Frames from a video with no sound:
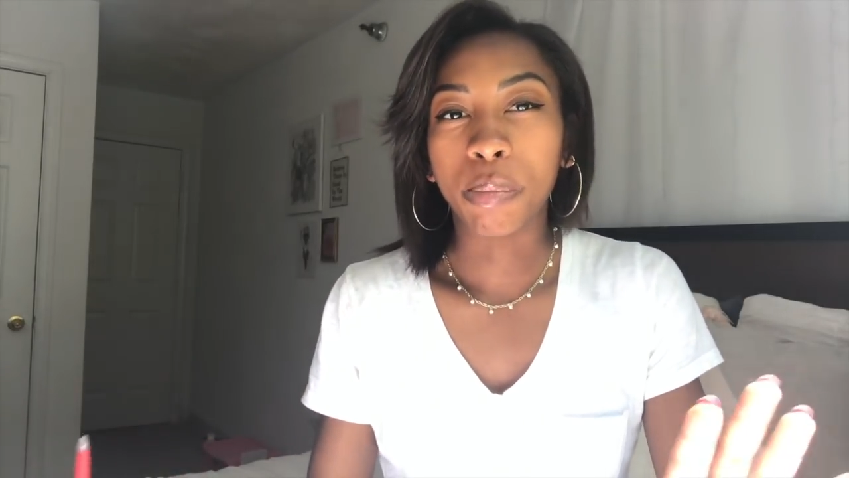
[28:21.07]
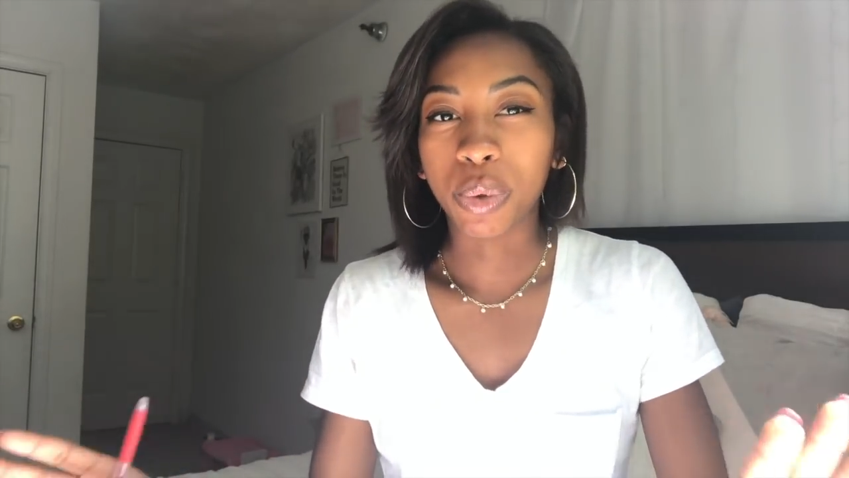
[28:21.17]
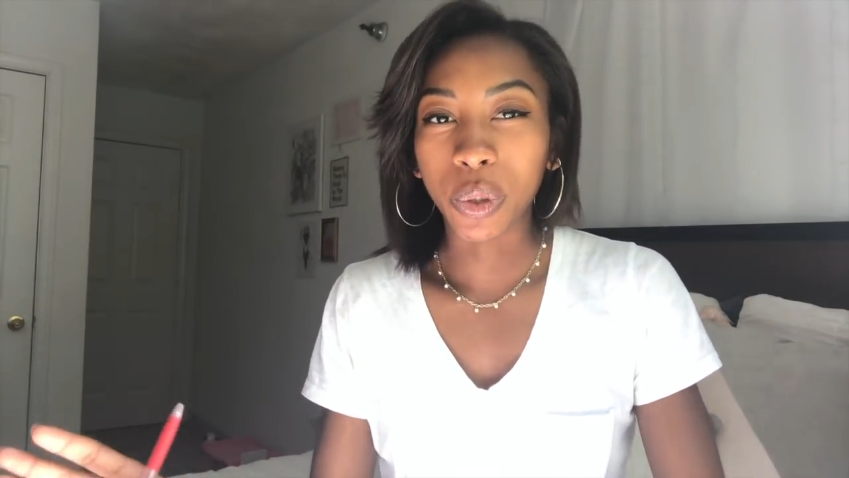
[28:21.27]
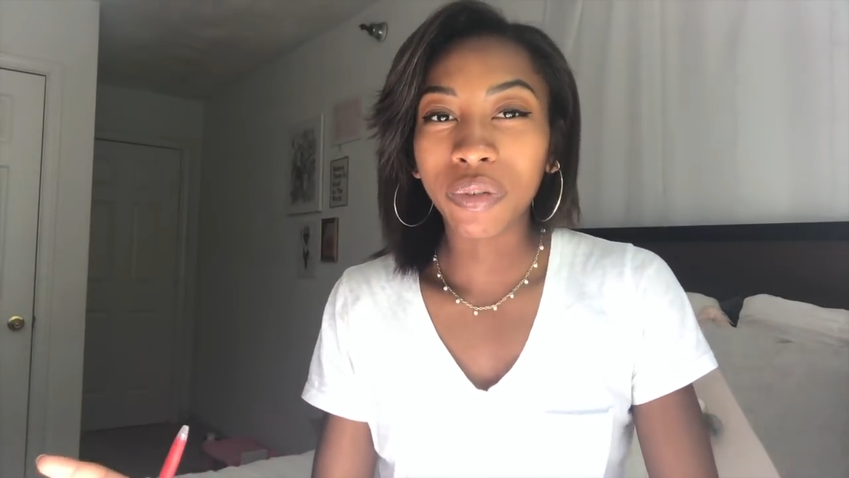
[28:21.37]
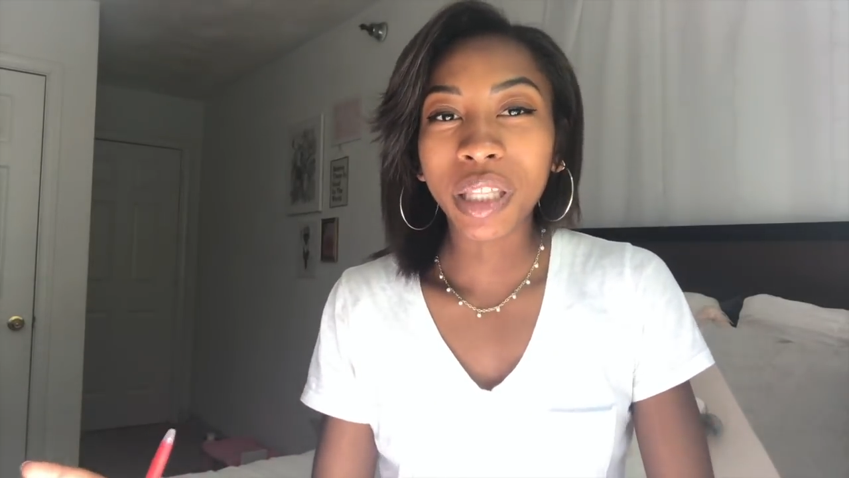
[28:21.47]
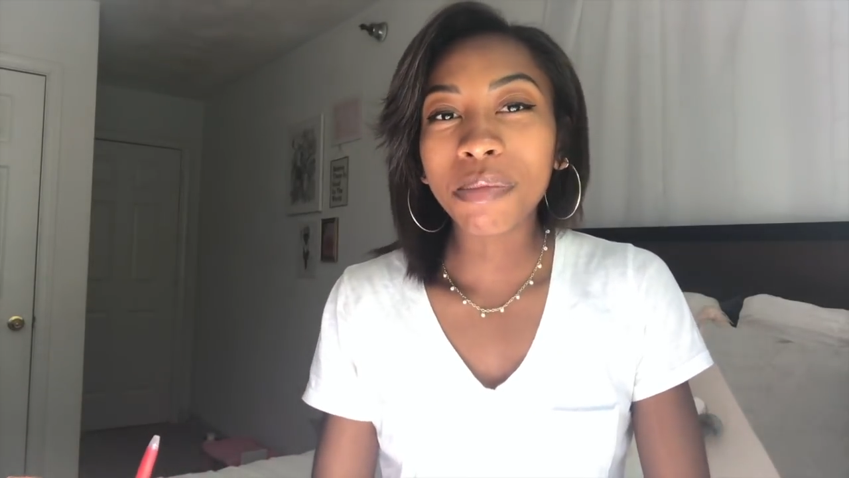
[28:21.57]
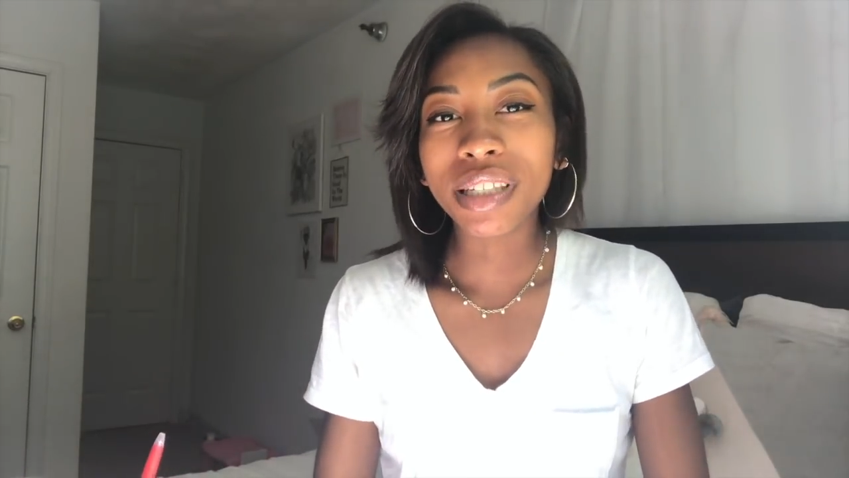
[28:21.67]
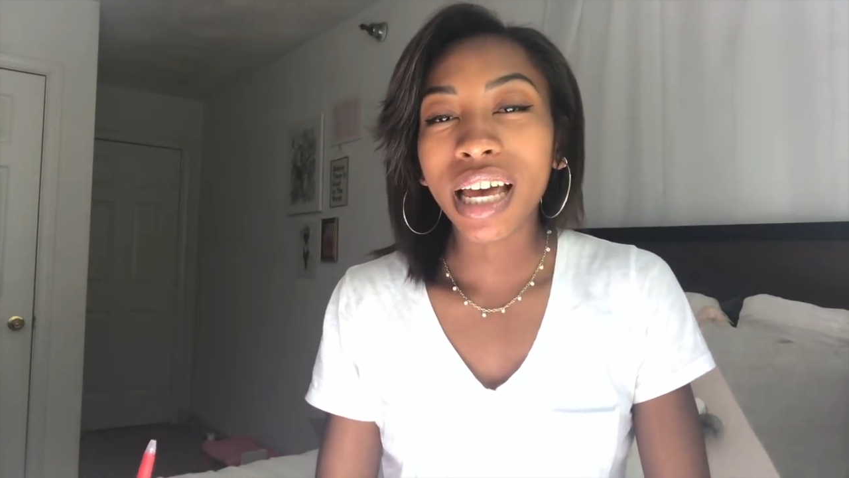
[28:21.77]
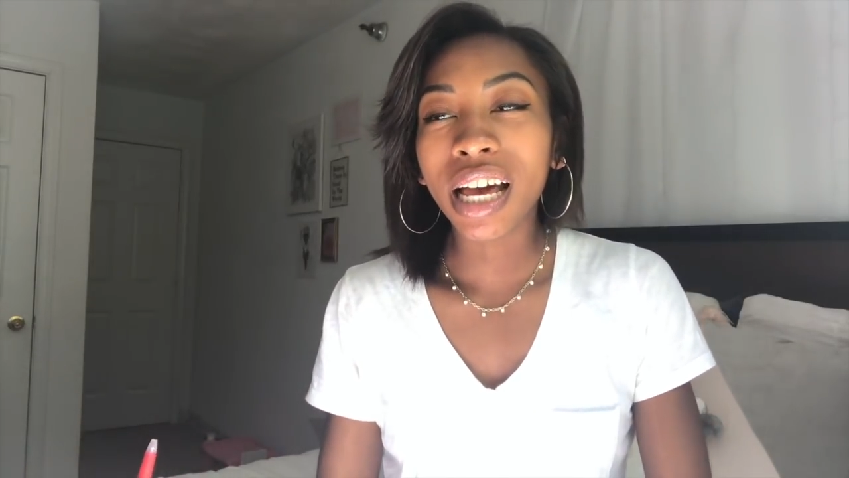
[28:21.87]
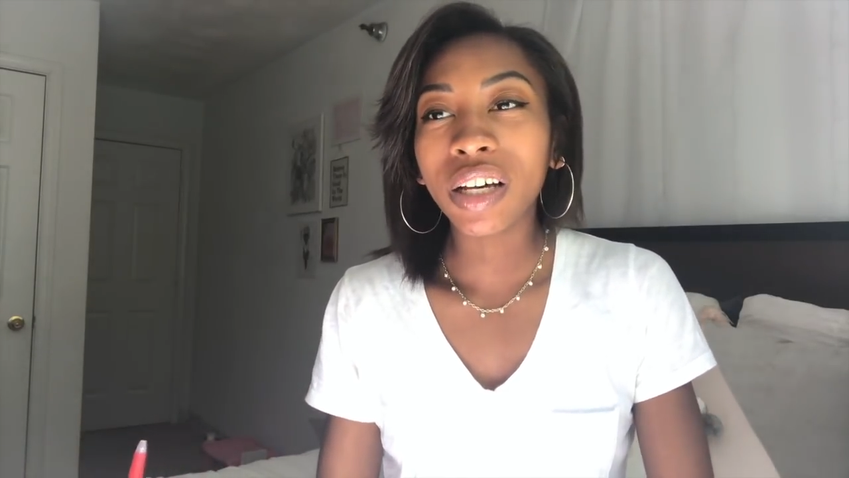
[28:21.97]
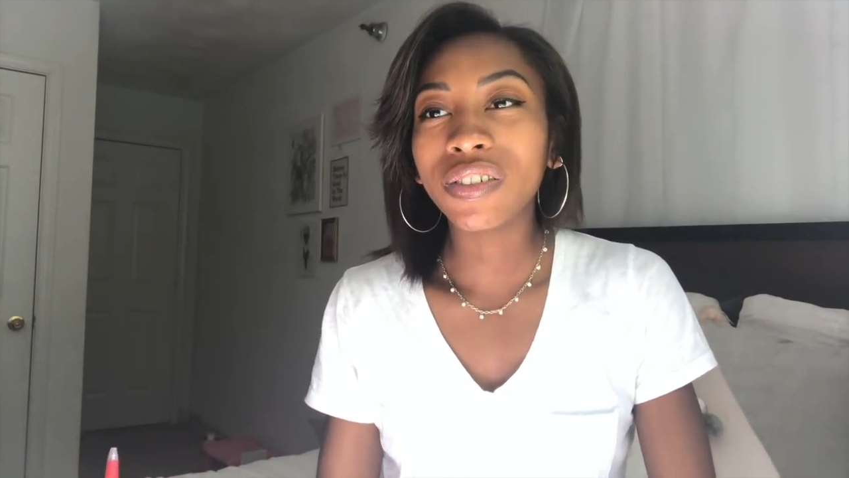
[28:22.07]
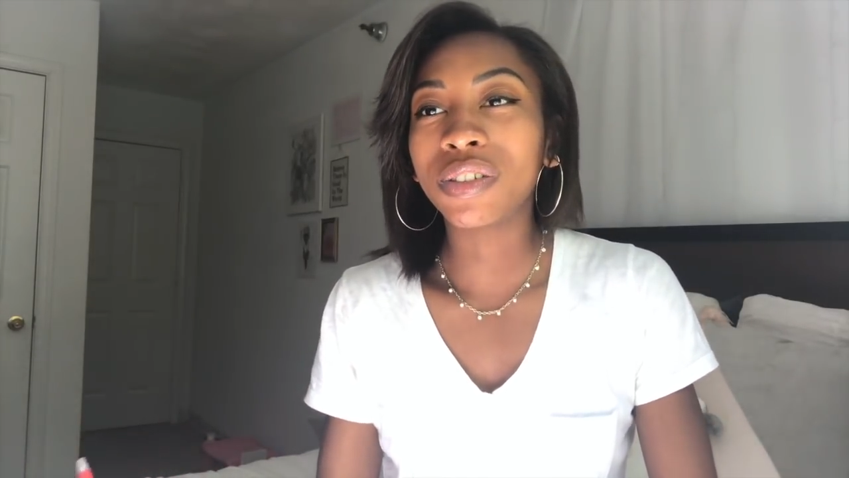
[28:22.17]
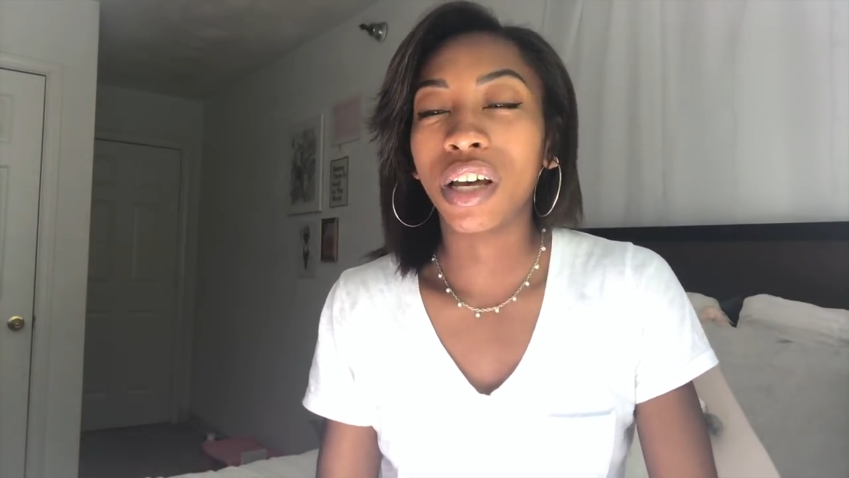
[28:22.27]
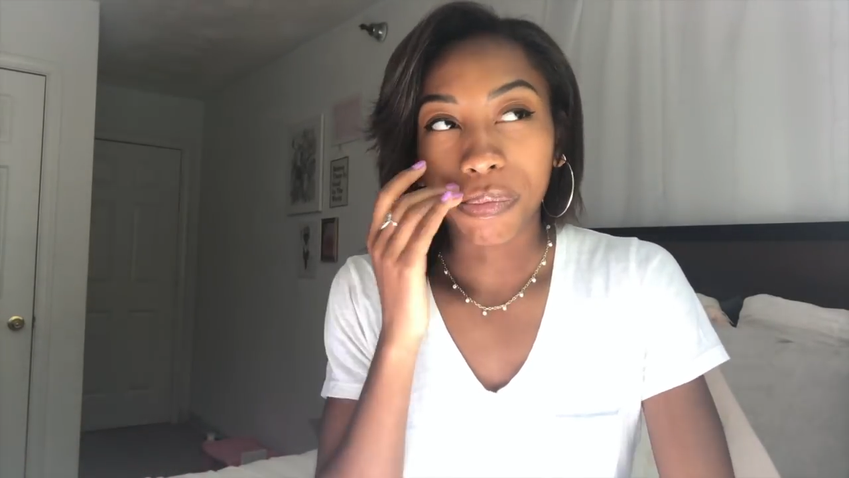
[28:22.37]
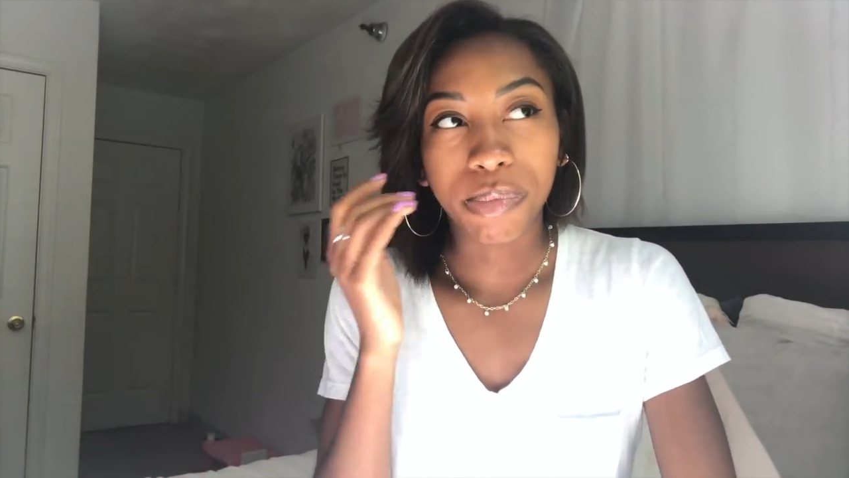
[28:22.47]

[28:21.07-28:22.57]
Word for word: to prove themselves.